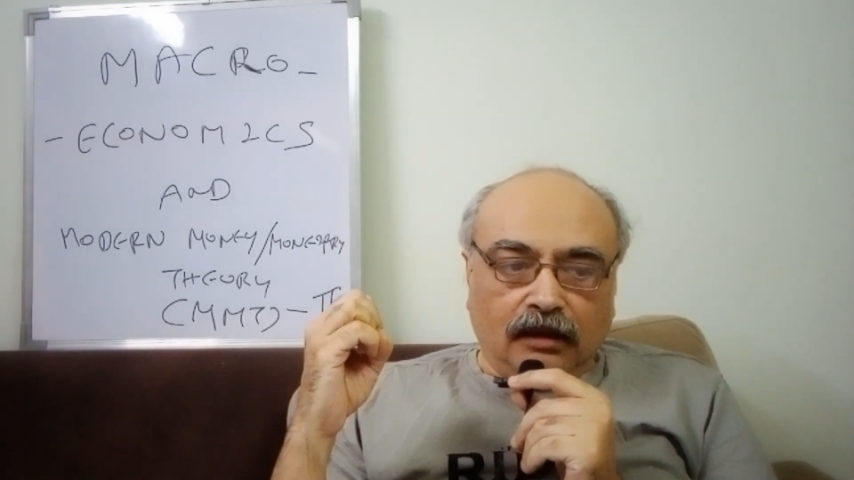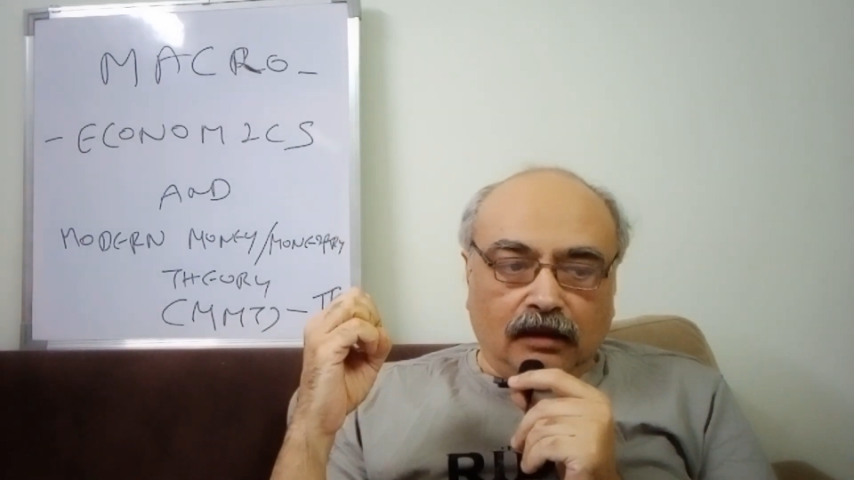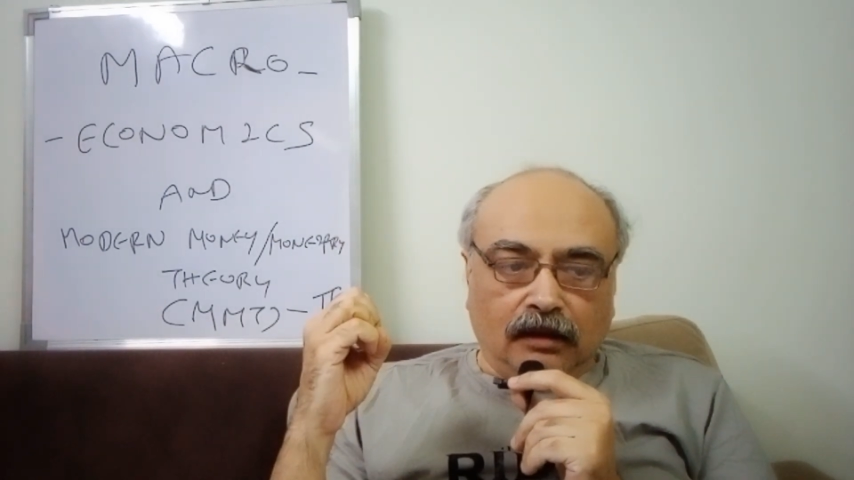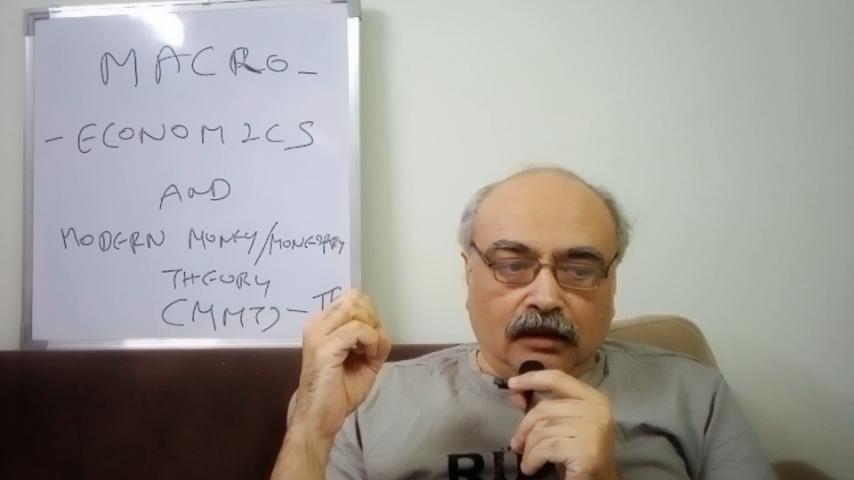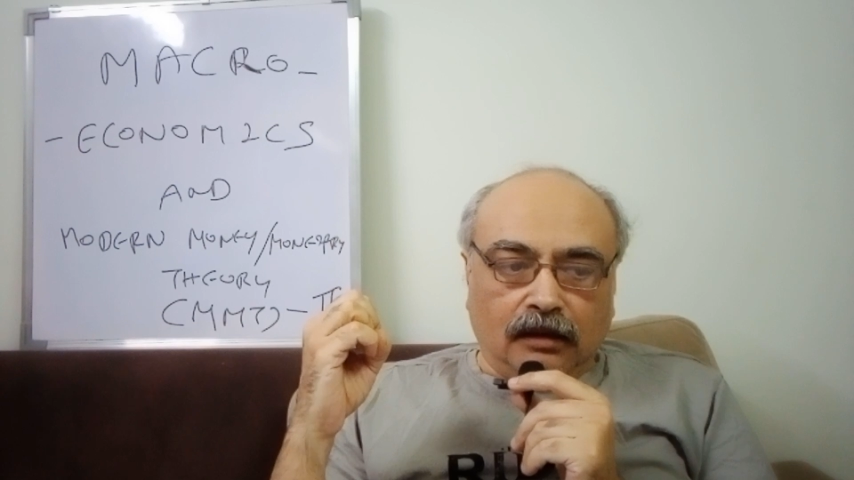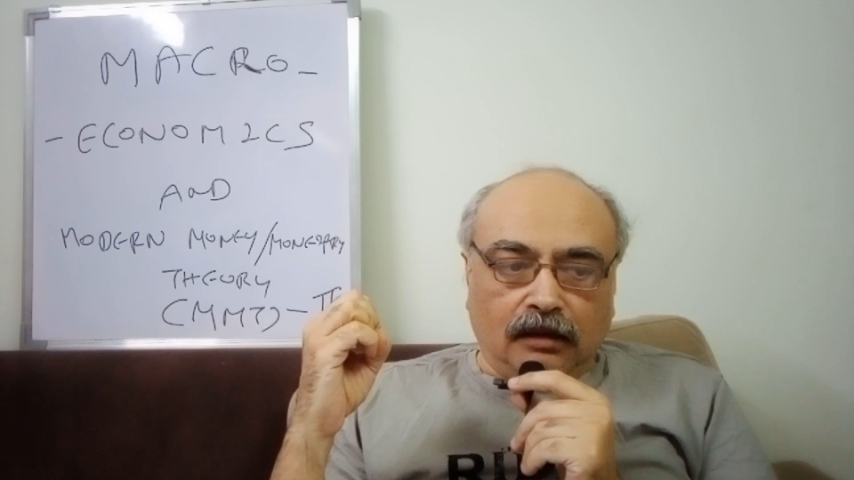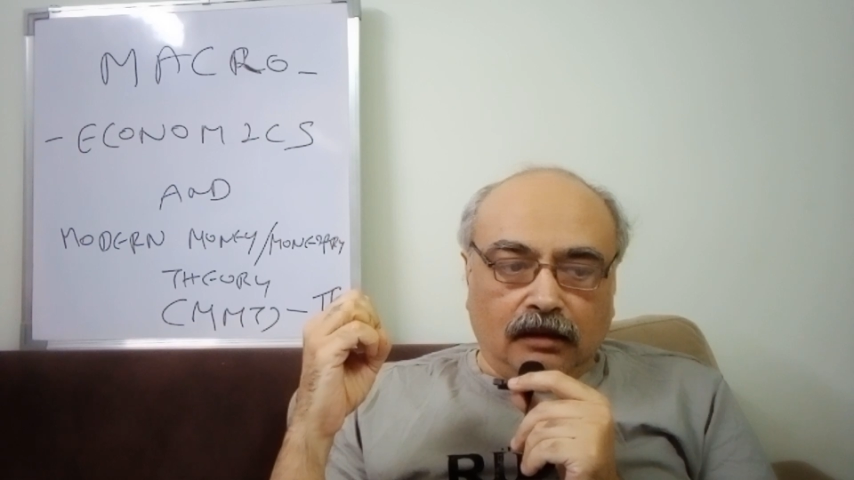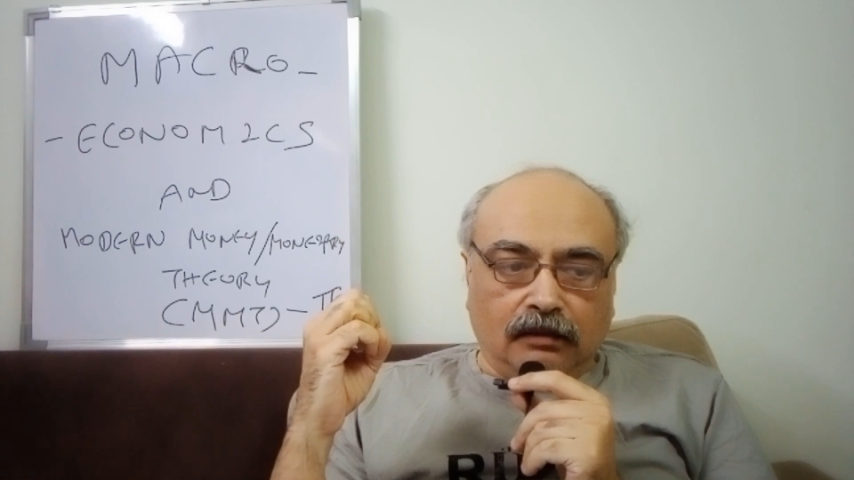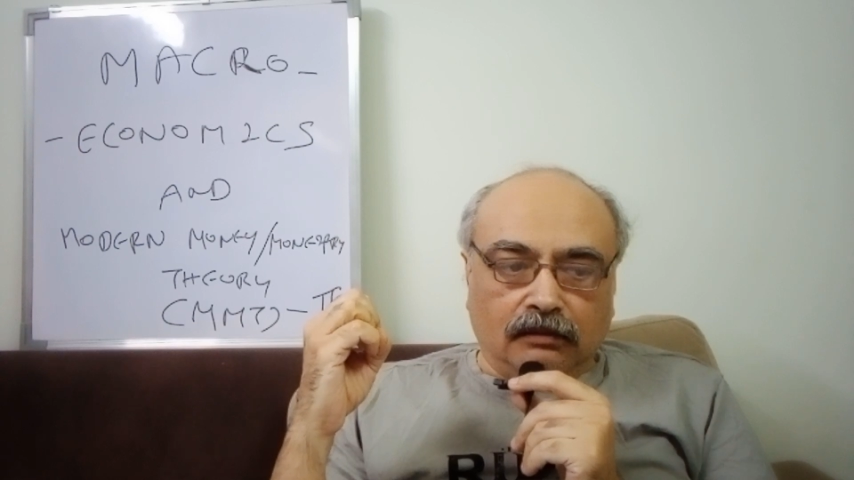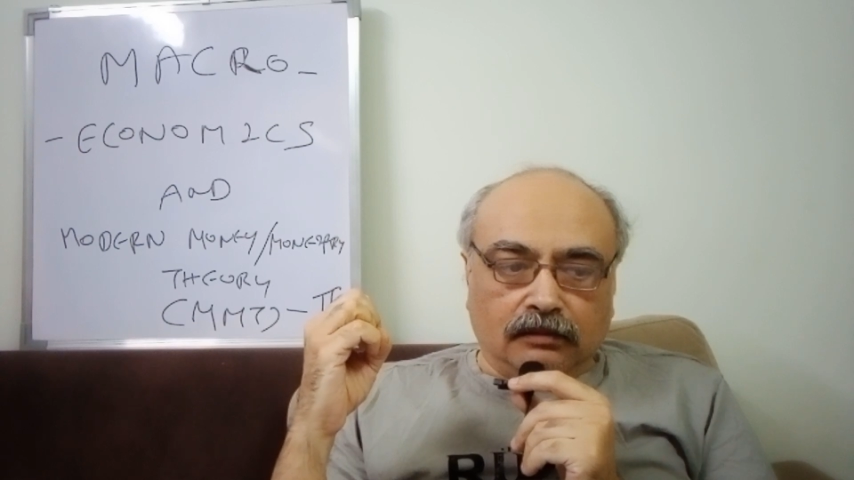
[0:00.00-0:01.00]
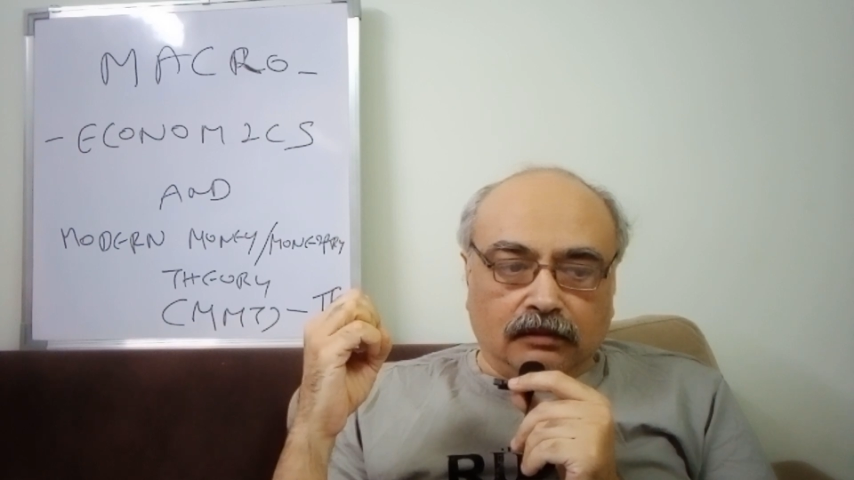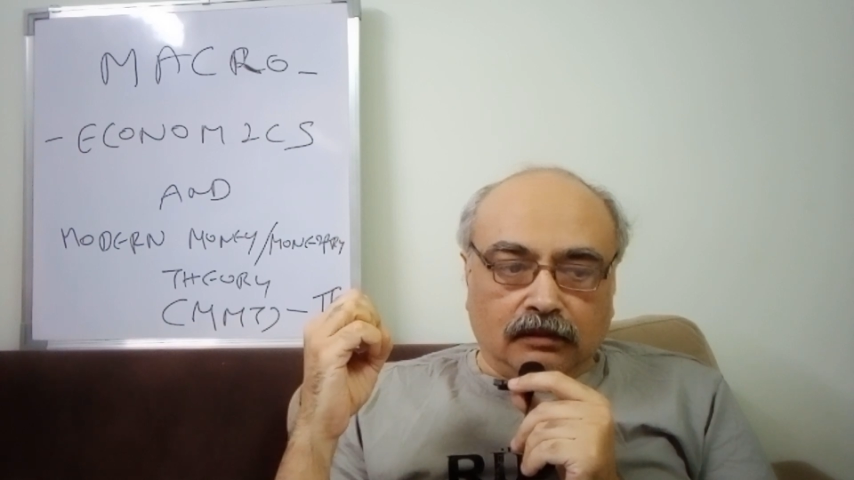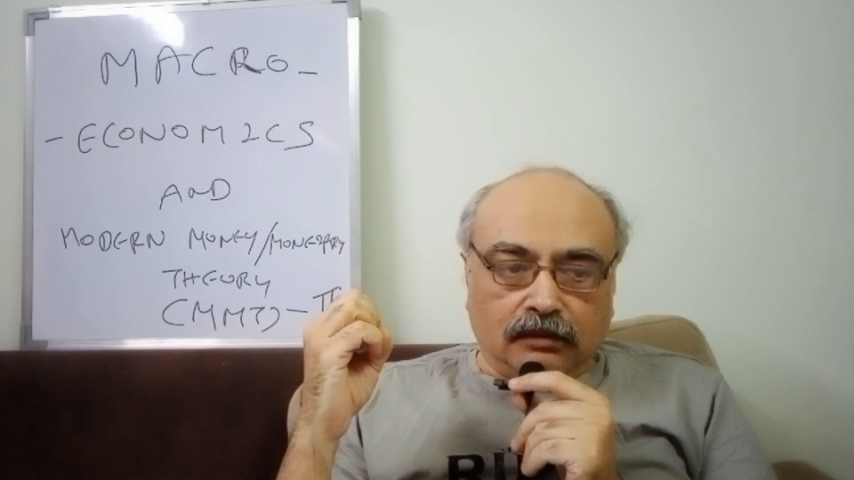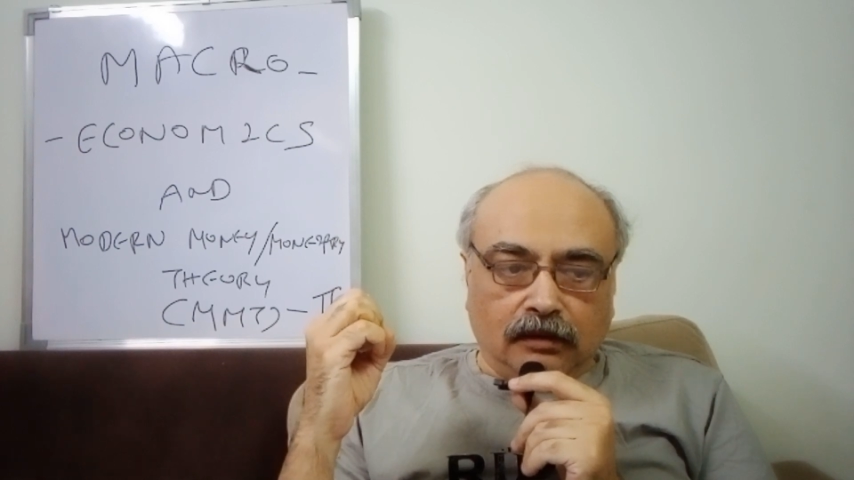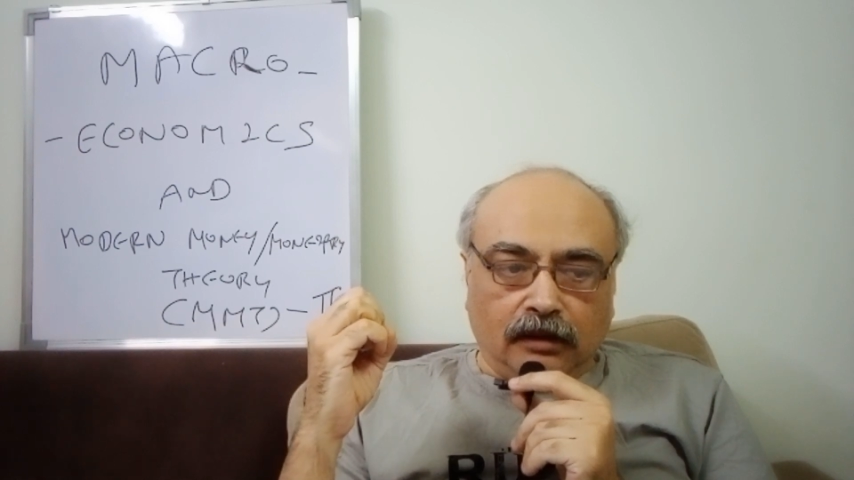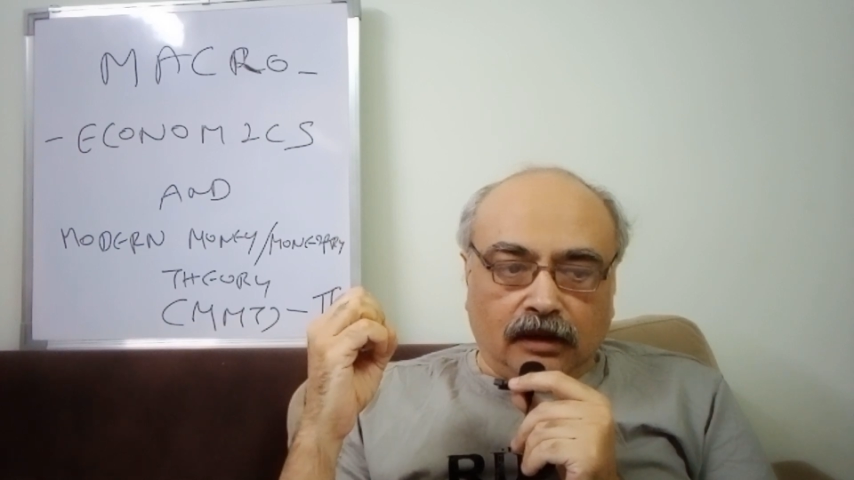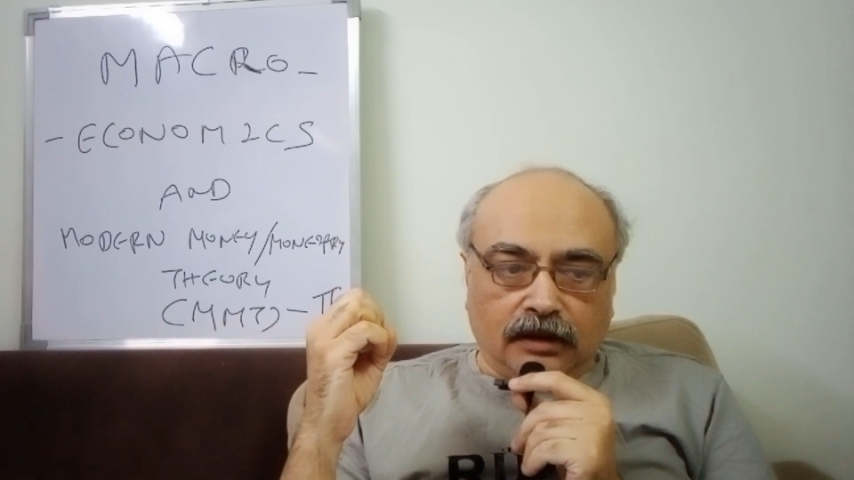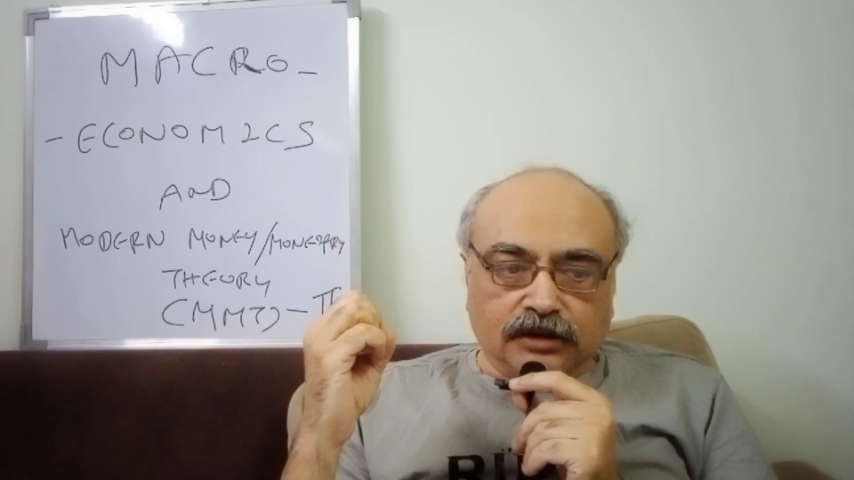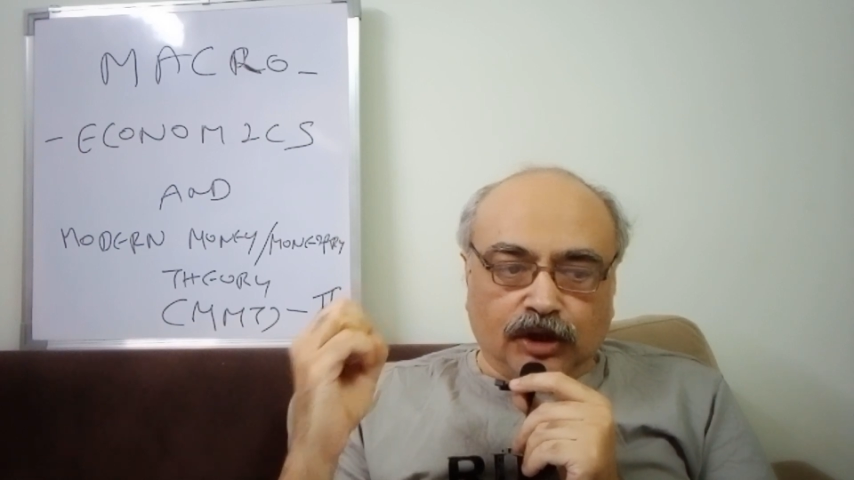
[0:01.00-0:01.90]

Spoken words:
uh, runs